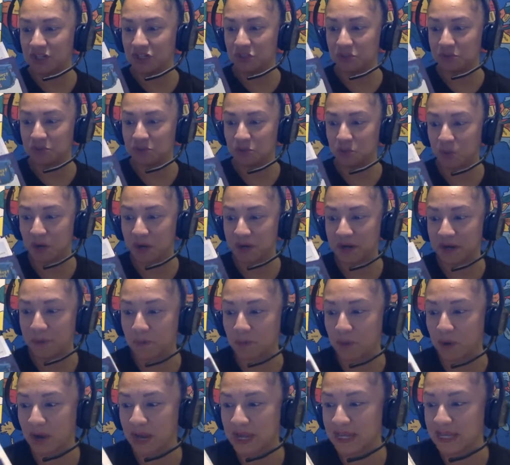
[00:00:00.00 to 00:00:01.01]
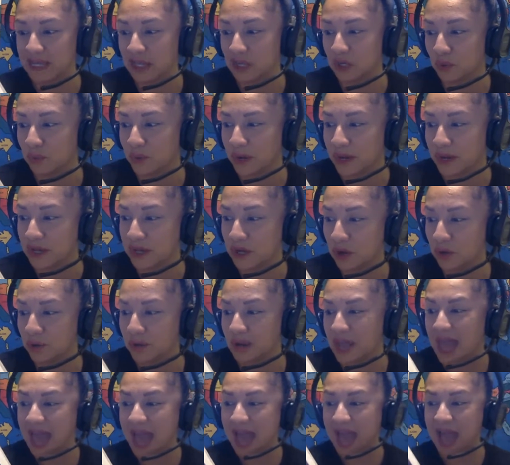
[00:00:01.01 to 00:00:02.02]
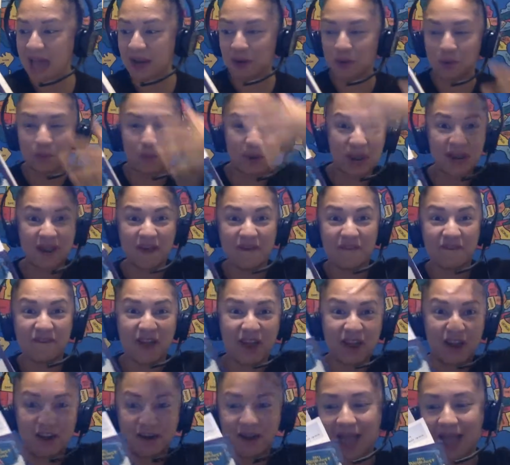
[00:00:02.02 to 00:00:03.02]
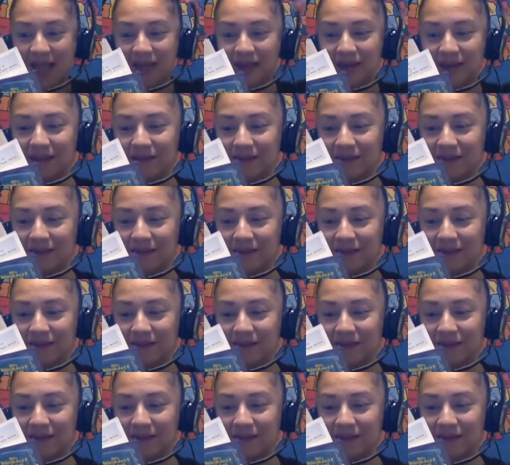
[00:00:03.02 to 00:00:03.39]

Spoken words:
She was wearing a bright yellow raincoat and a red fire hat.